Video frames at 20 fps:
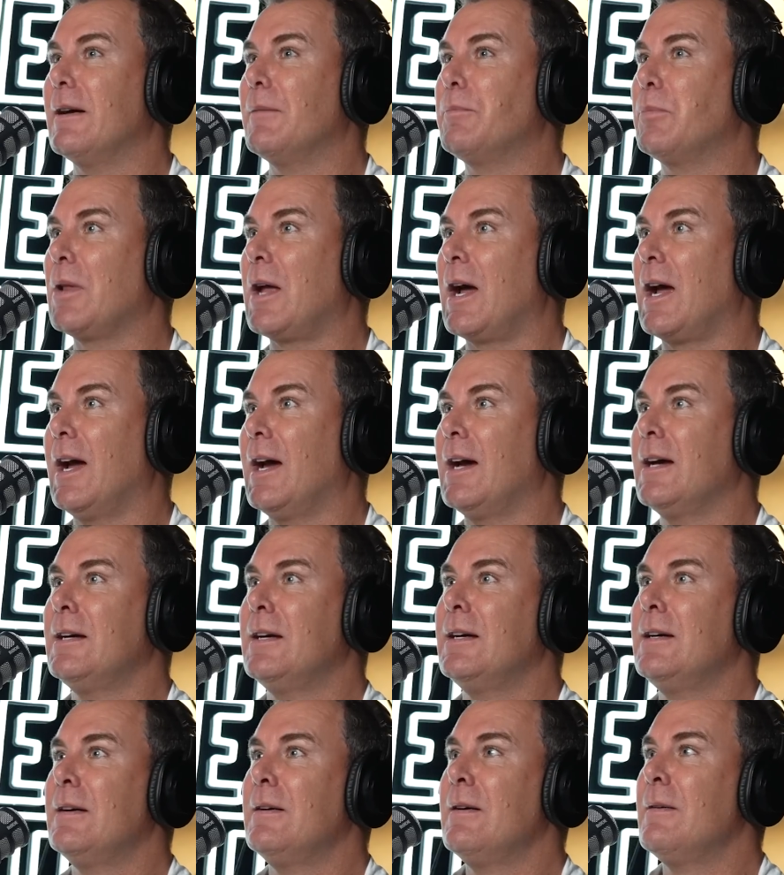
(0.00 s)
a player
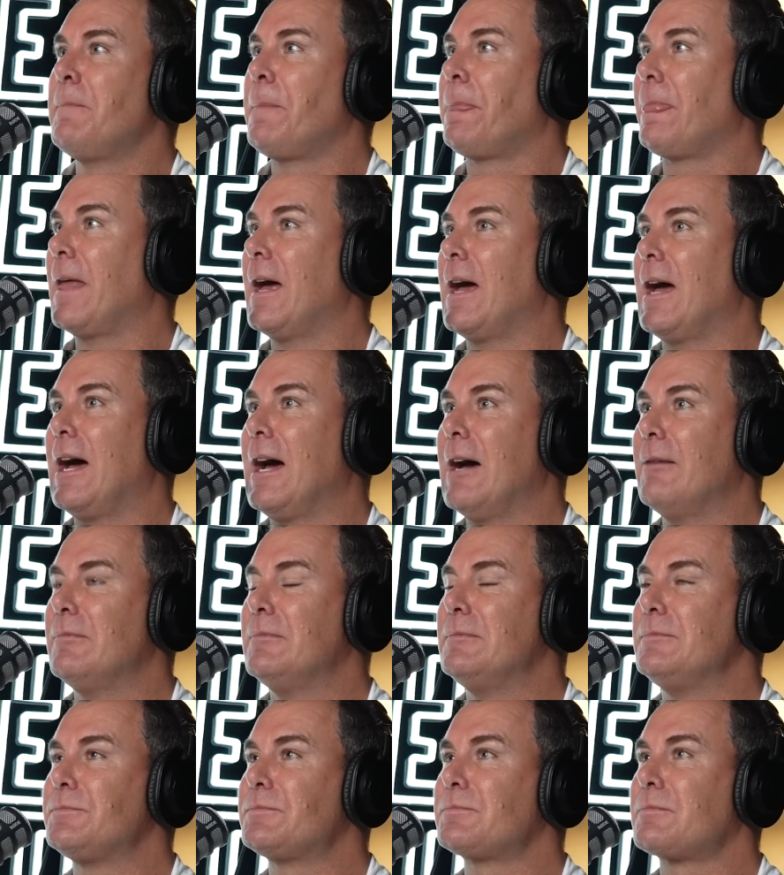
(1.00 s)

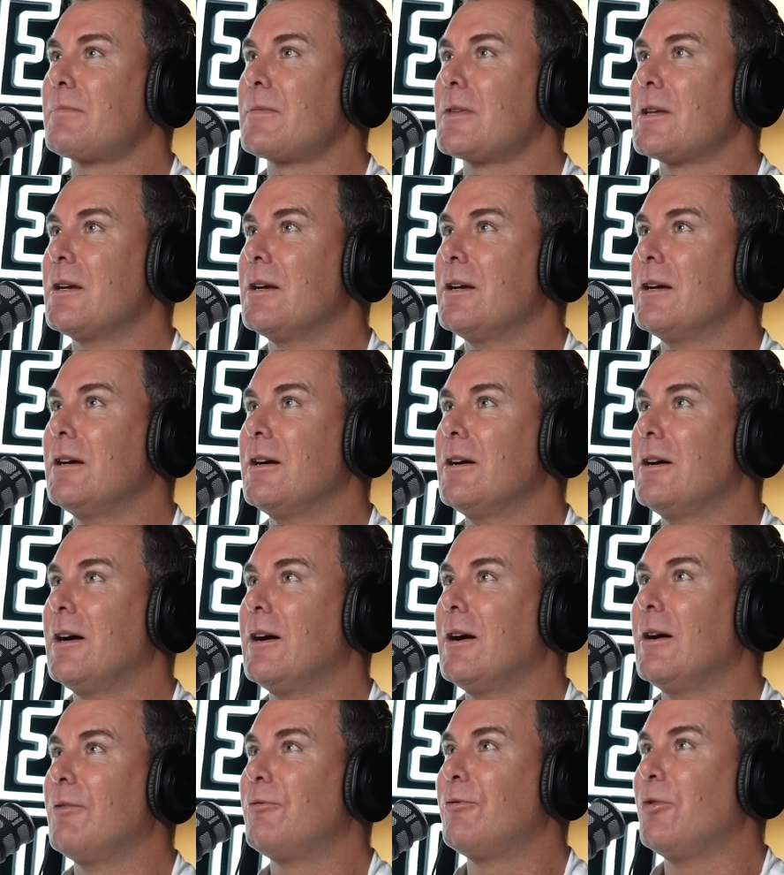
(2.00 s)

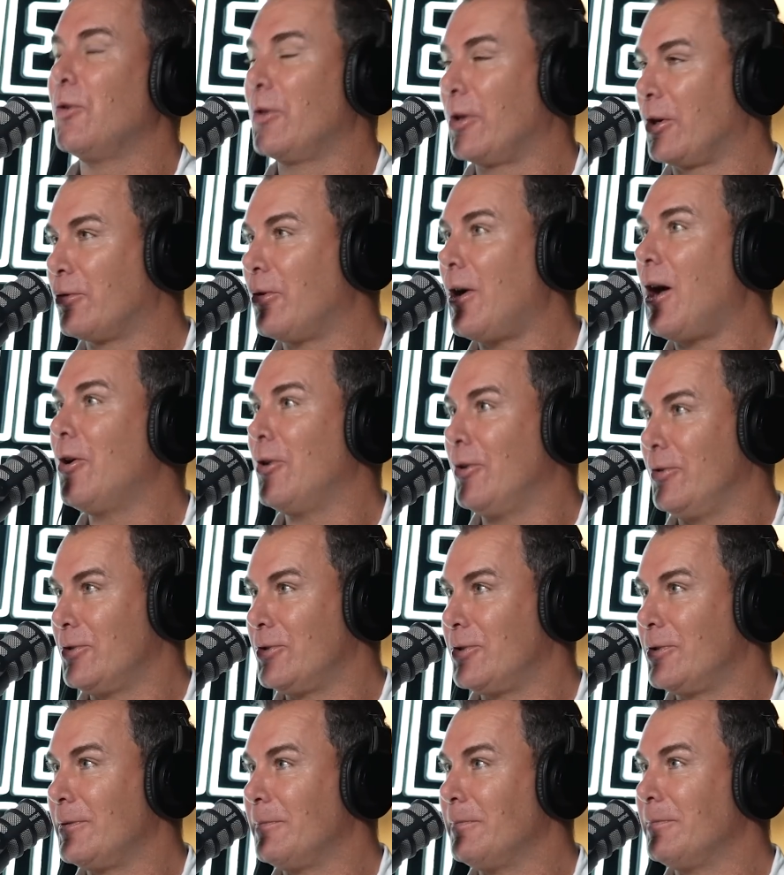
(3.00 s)
for the
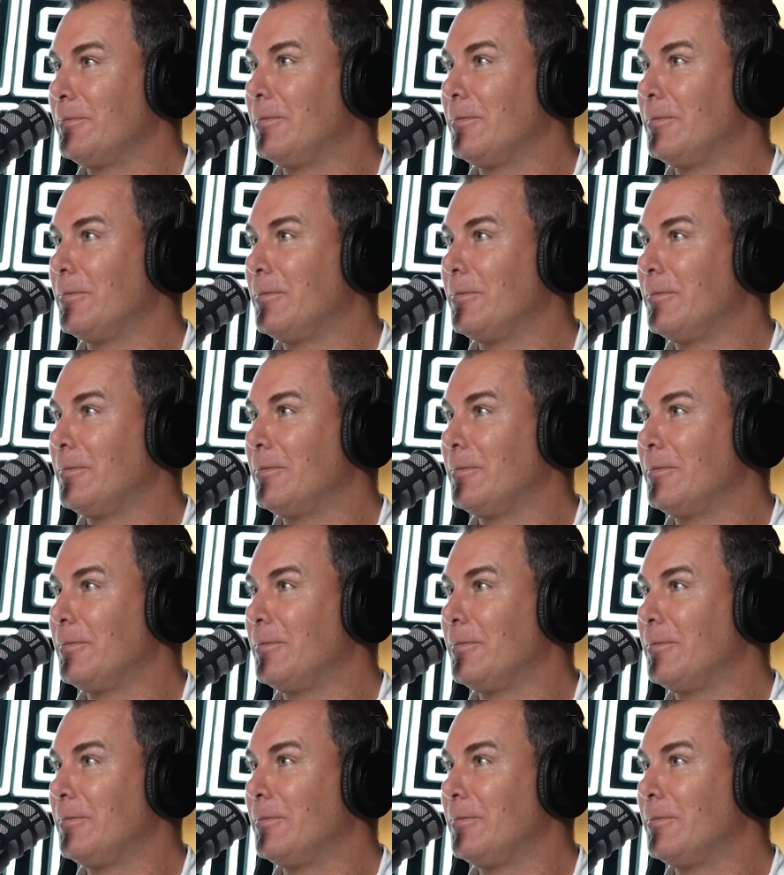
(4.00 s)
Crows